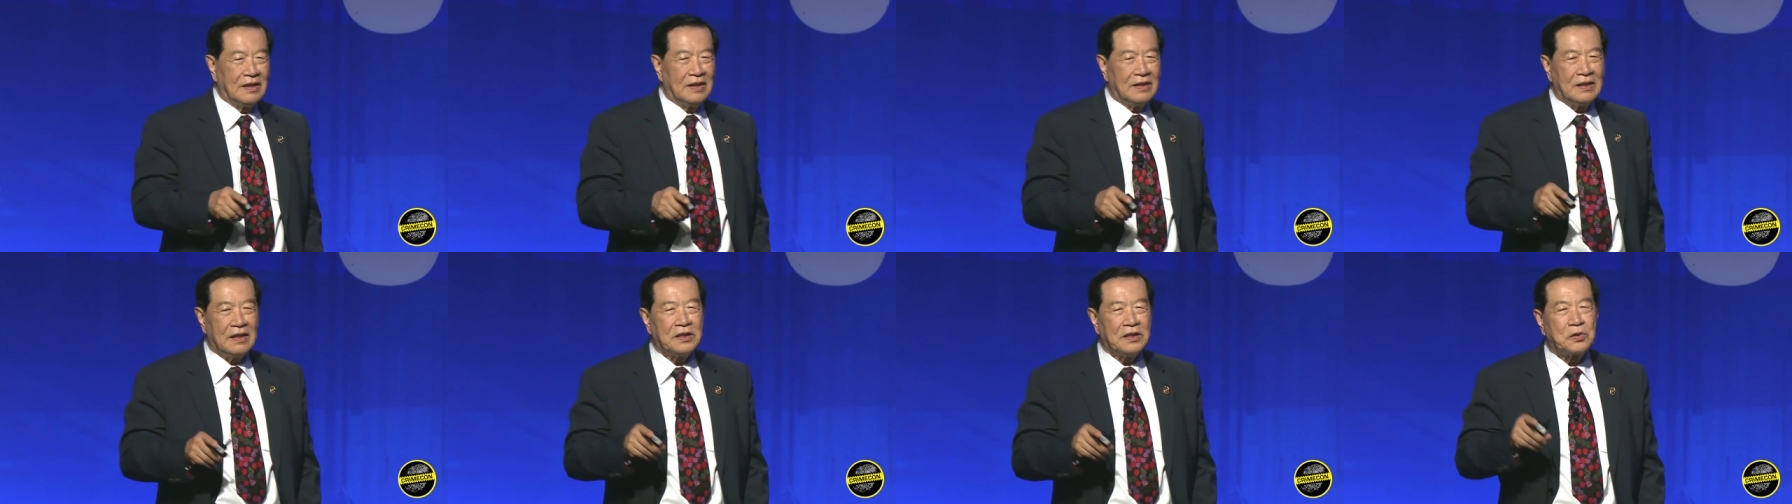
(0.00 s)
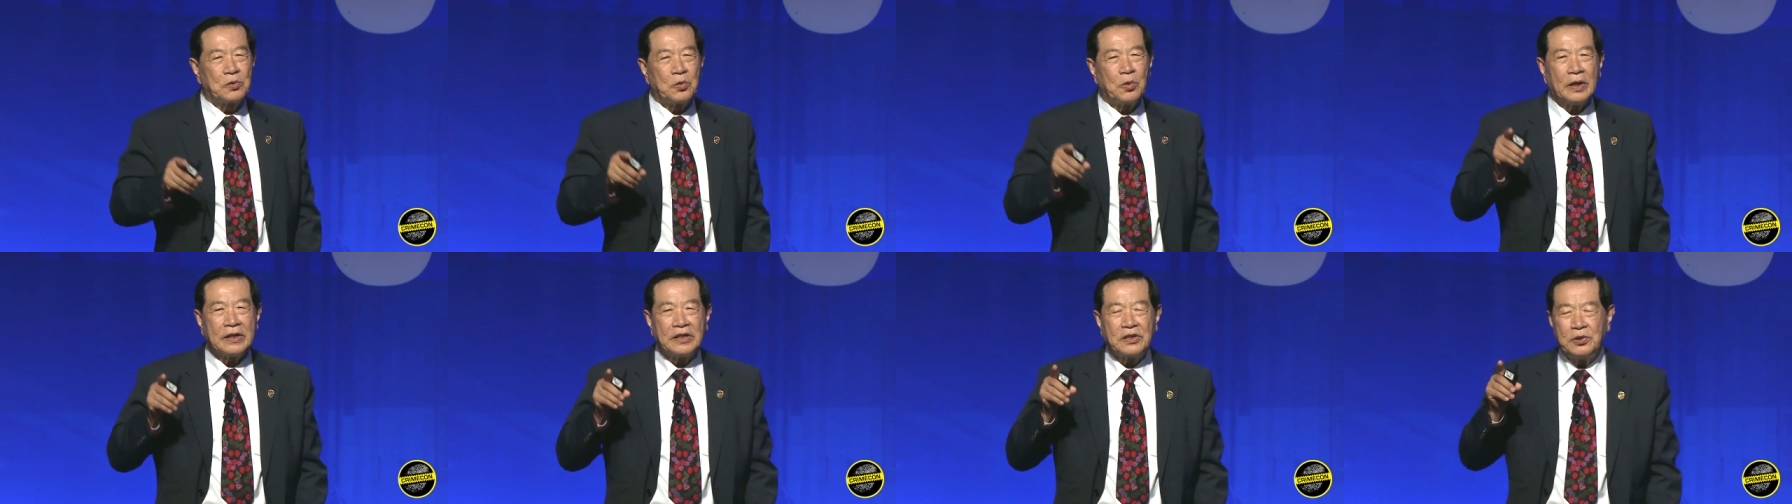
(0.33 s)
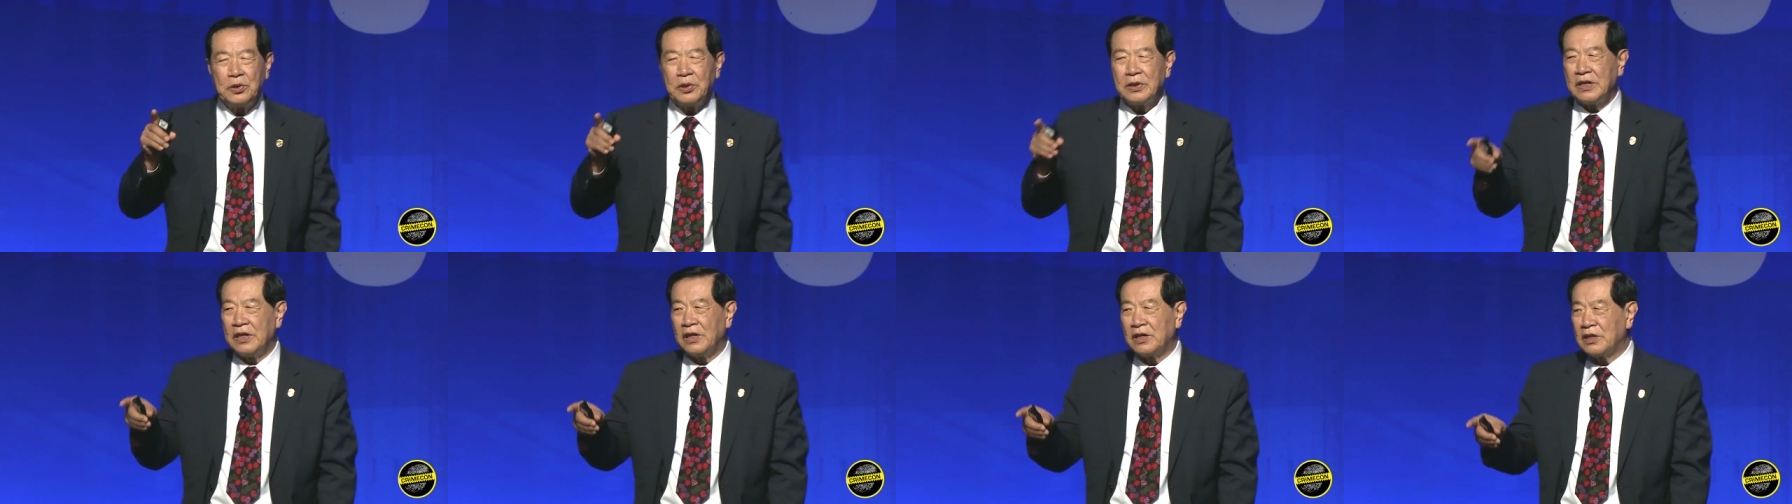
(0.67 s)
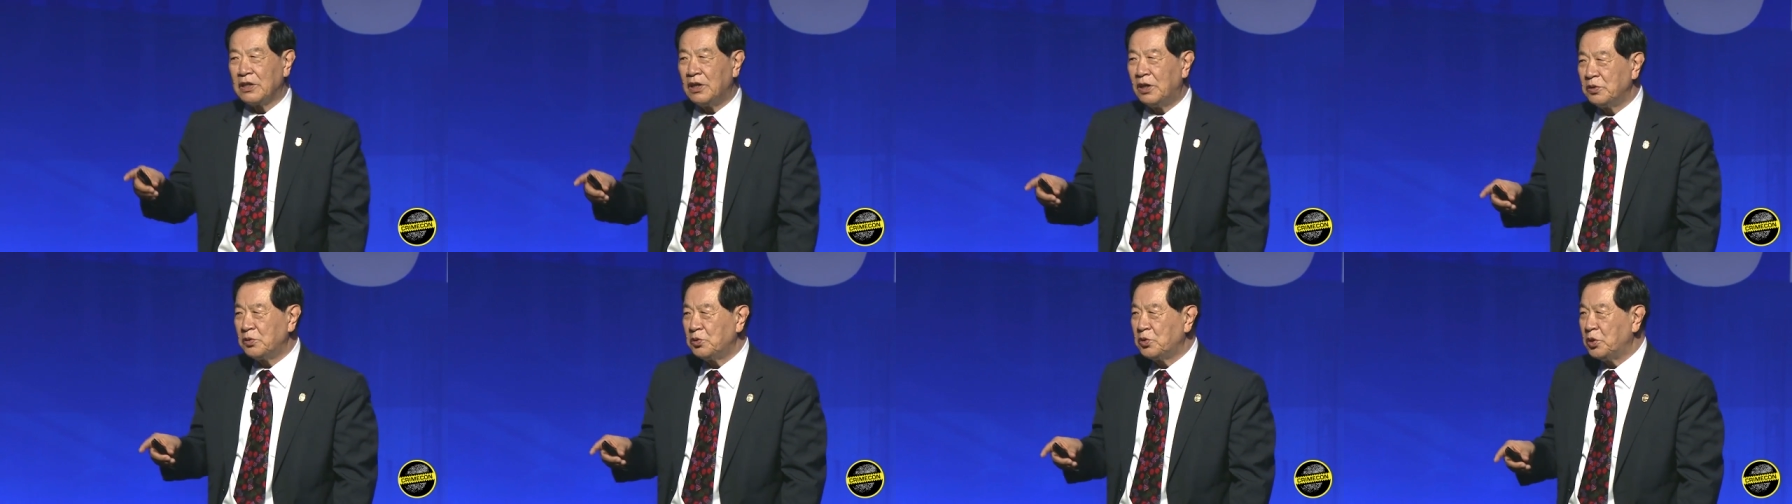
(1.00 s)
It's what you can
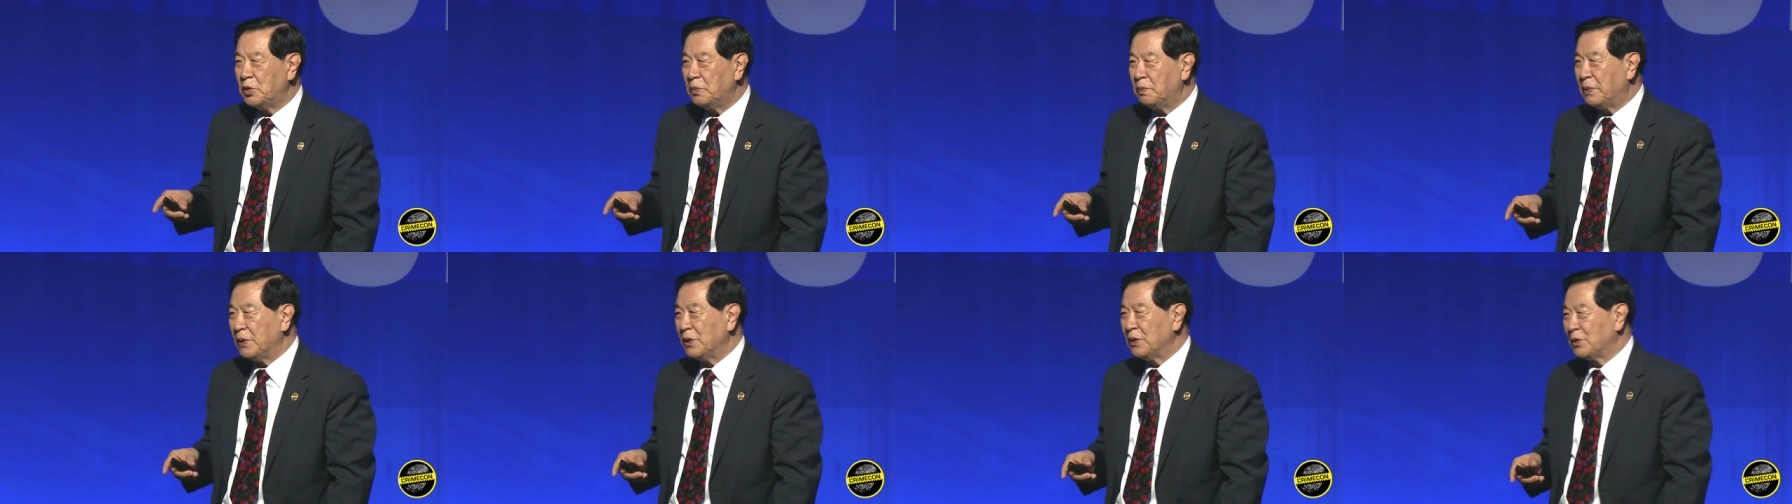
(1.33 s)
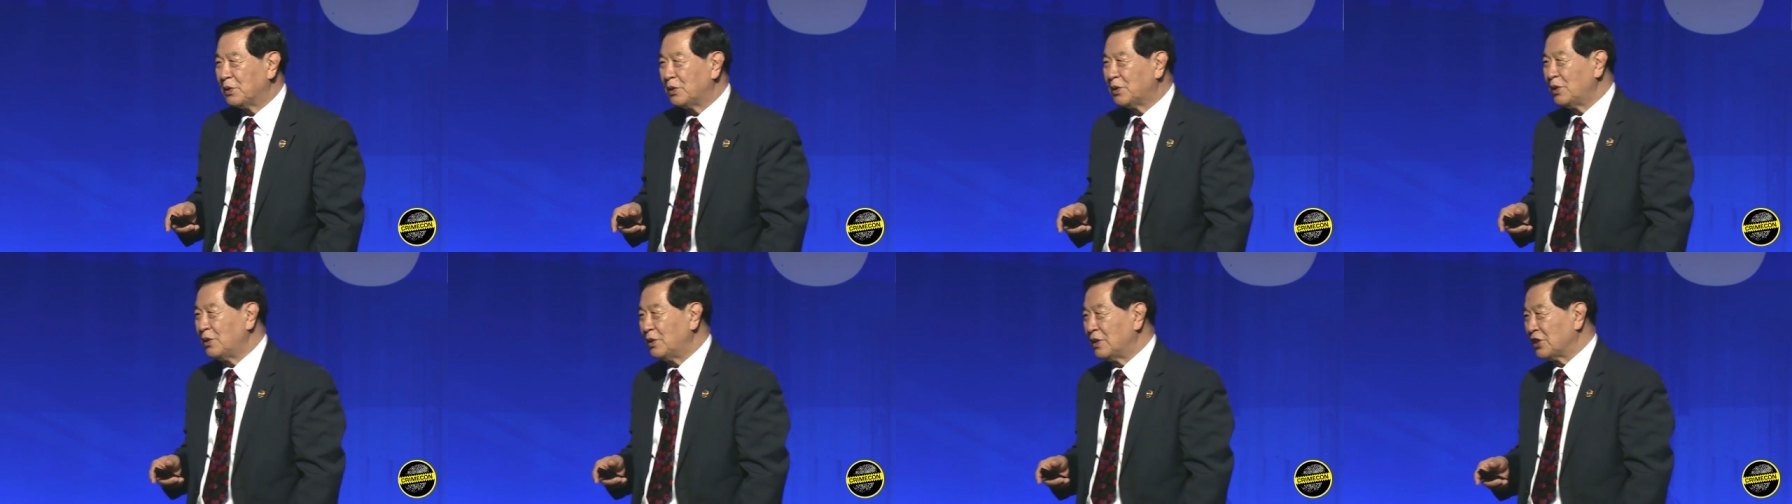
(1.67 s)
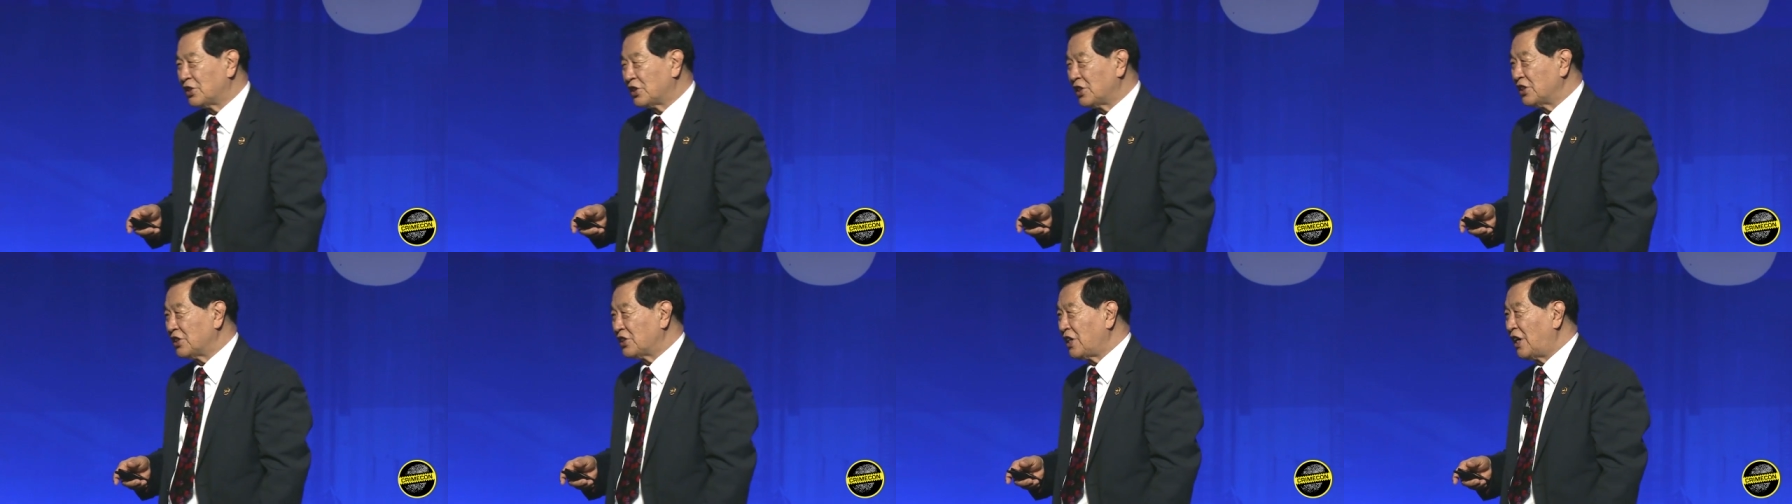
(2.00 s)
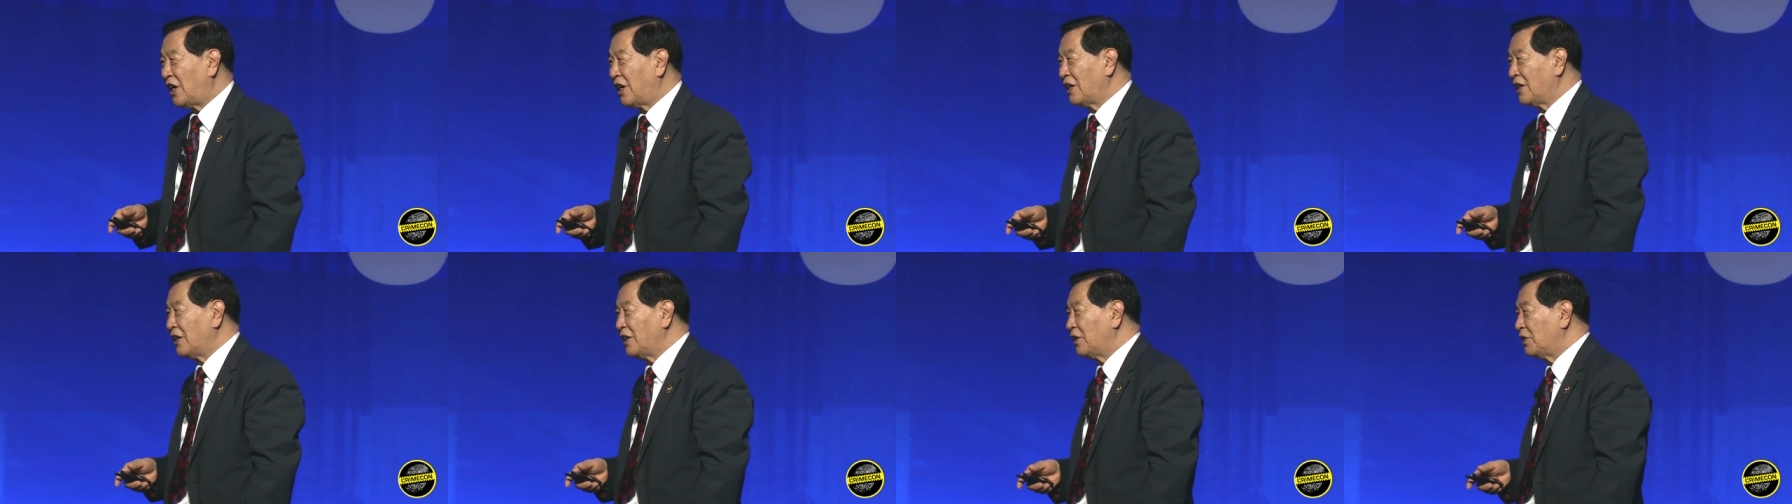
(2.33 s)
contribute to the
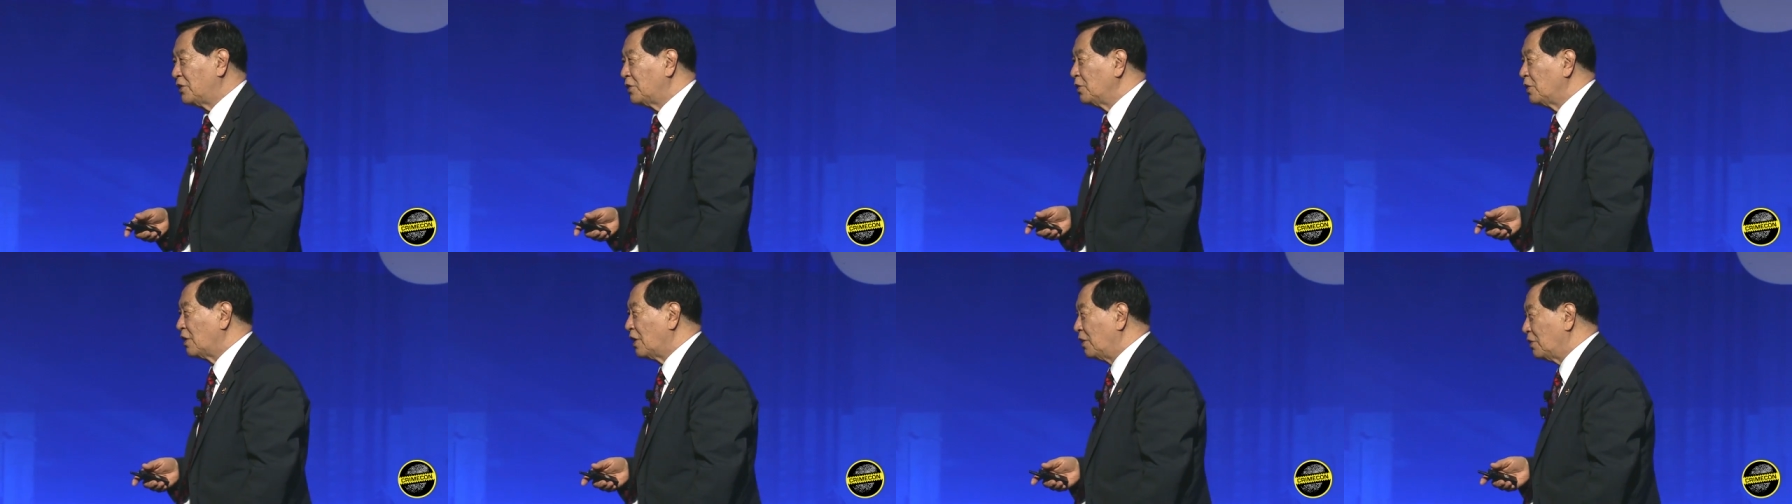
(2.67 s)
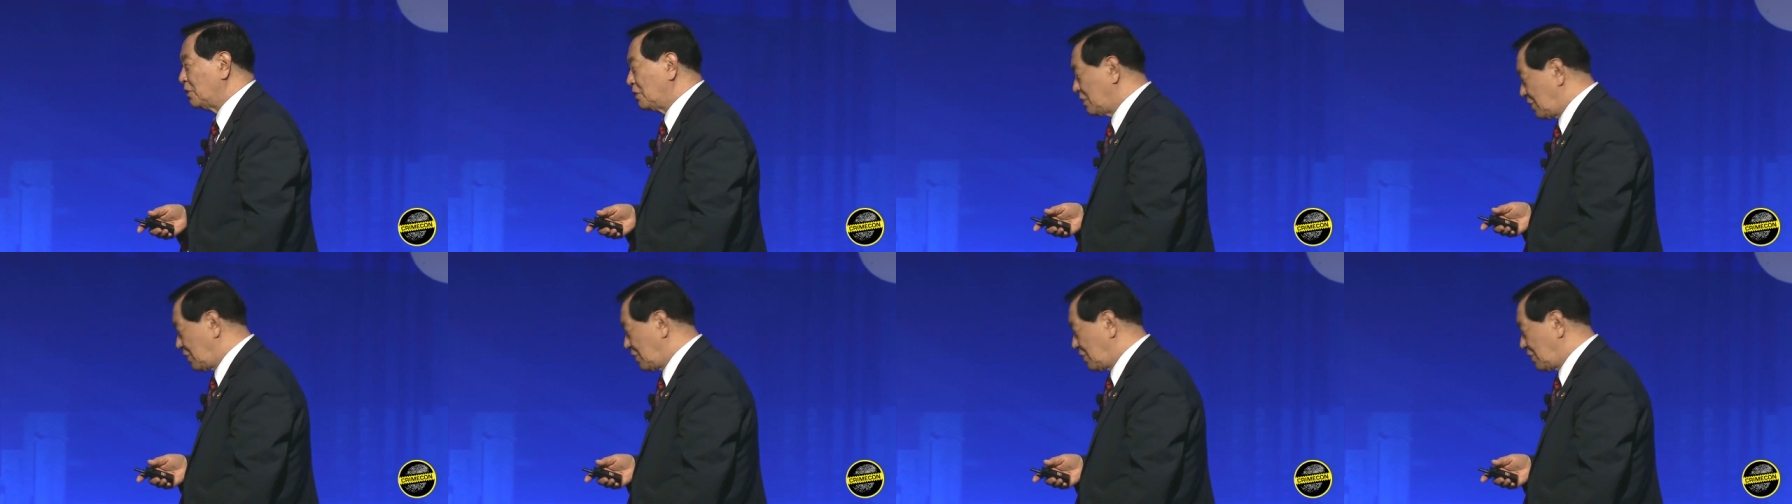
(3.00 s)
society, to con-